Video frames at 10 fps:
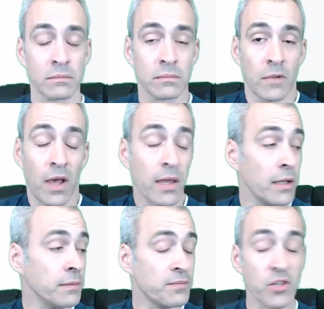Okay,
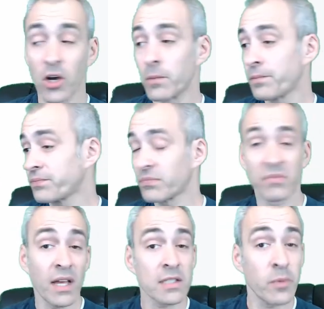then. So
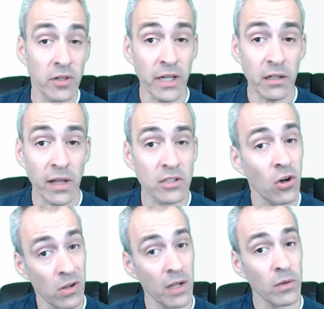that's about it. That's
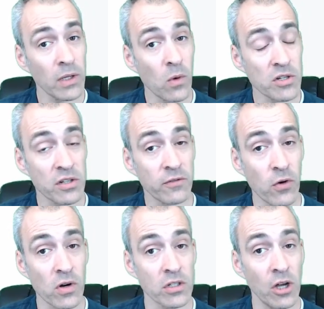all I really want you to
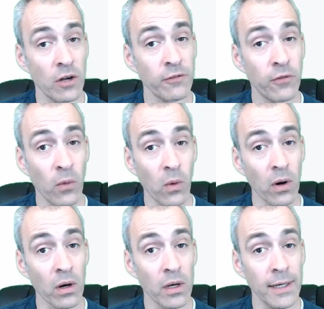focus on
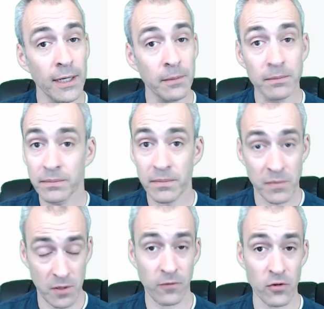for
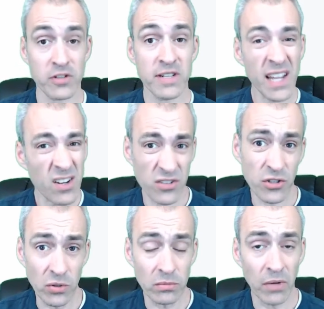this first day or
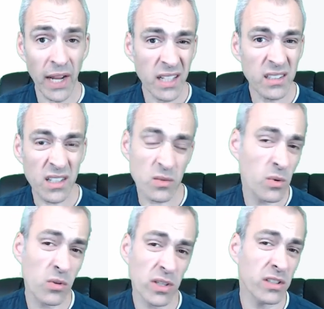two, right? Because we're
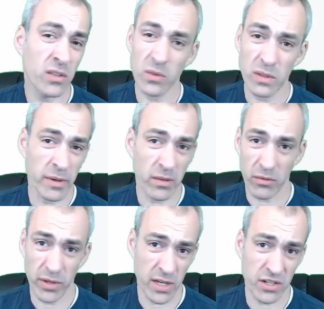only doing about
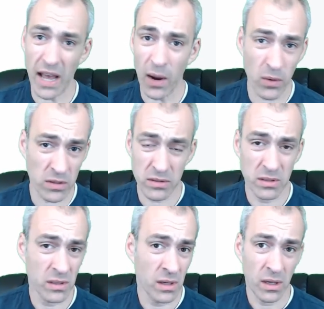3-ish hours
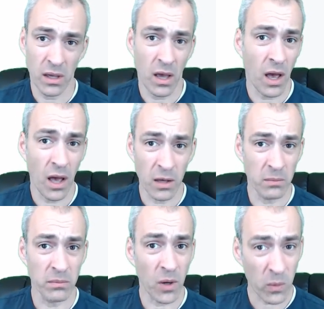
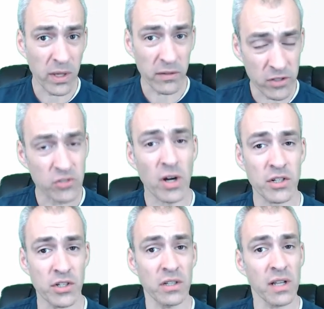a week of
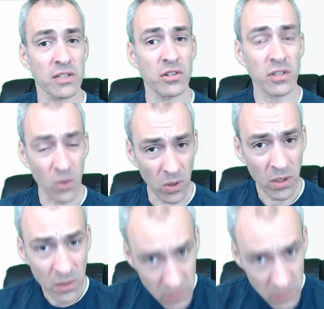instruction. That's our goal.